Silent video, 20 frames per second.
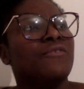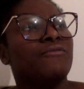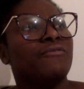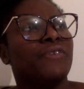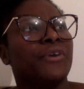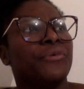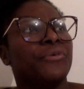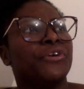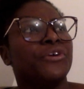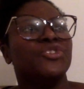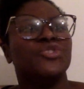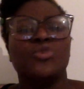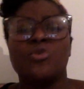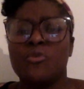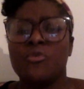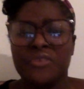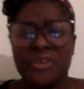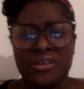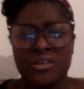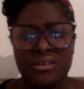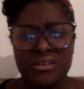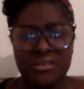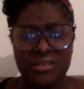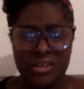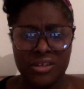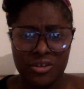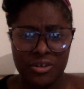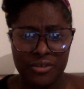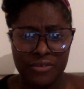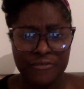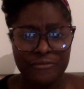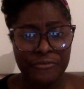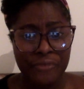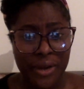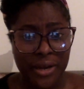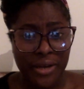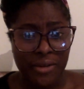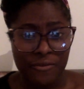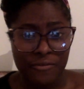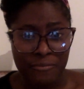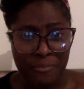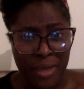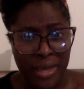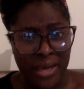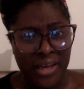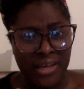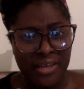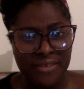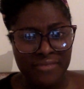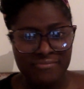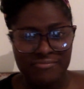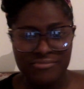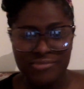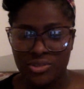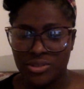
very jovial friend of mine.